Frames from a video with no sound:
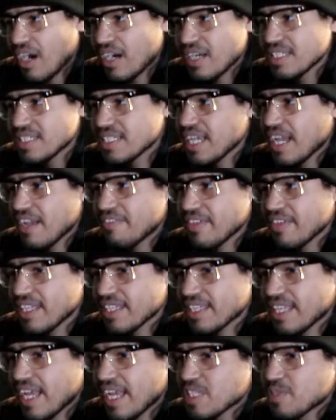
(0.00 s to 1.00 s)
Honestly, I feel
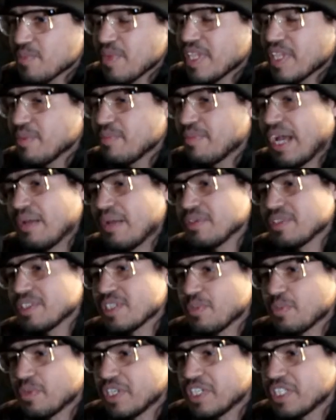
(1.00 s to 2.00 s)
like that has to be in the Bible
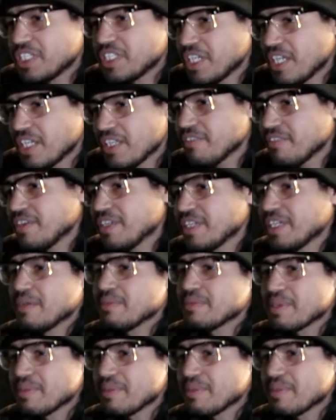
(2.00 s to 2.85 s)
somewhere. Shut the fuck